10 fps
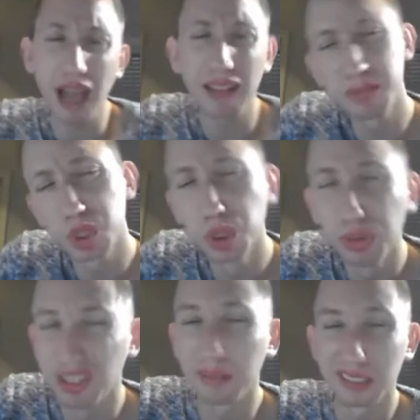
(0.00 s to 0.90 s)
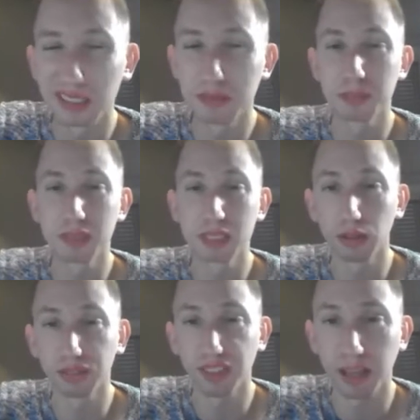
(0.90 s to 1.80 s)
some 2 families and some
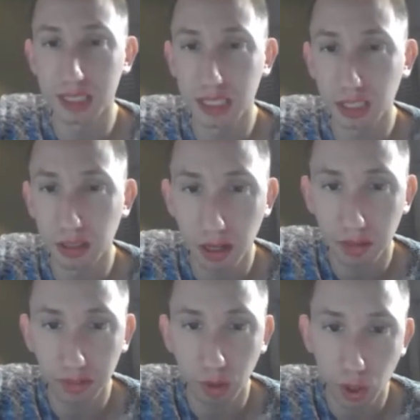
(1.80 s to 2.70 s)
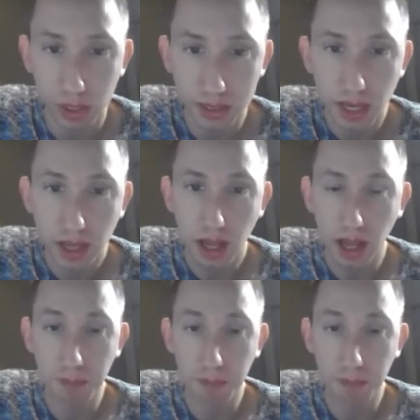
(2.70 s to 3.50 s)
single families here and there, of course, but